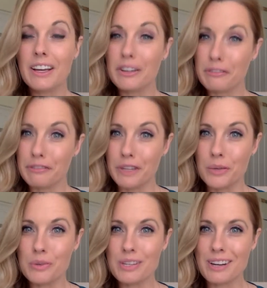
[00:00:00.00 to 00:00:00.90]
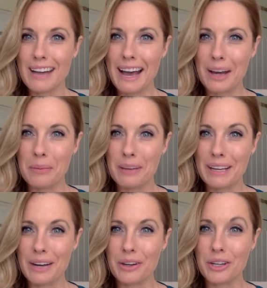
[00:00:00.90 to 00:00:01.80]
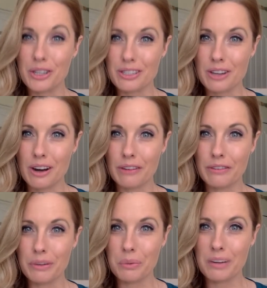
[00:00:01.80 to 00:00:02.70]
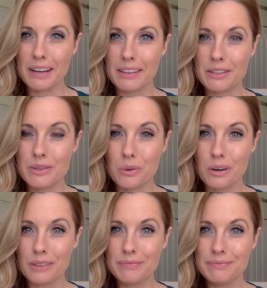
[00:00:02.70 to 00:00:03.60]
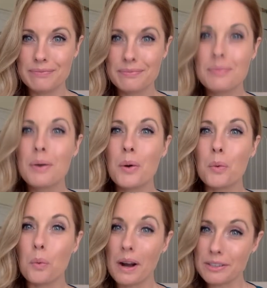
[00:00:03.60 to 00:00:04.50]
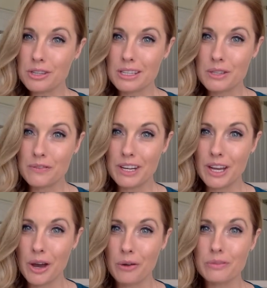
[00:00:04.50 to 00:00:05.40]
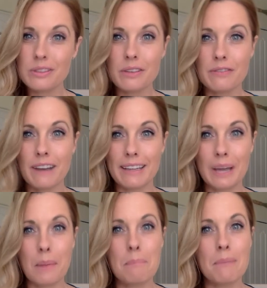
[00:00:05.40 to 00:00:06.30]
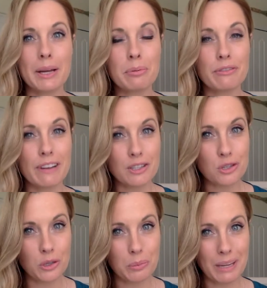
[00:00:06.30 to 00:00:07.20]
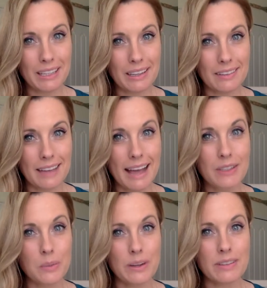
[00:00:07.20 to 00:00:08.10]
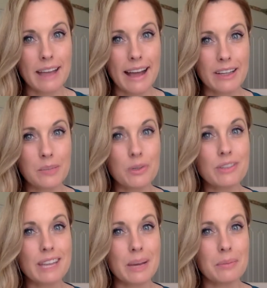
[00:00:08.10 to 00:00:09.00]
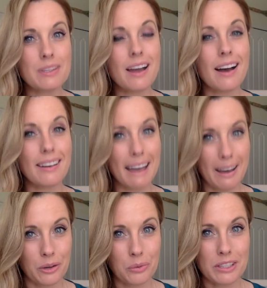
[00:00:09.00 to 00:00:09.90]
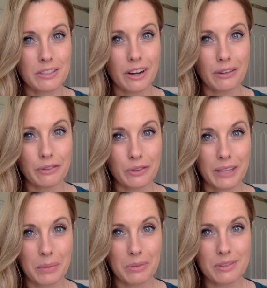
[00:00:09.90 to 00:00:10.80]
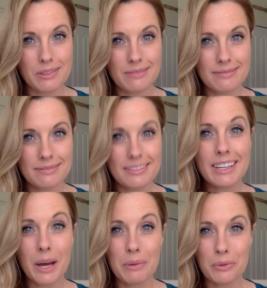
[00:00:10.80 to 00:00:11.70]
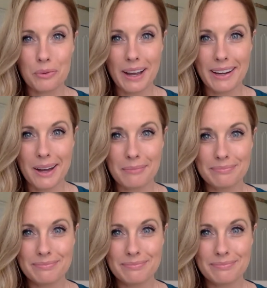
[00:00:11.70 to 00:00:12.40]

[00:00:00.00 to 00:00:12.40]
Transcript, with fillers: Confused on how to pick out good dog food when at the store? Watch this video to find out my professional opinion as well as expert tips on how to read dog food labels. Coming right up.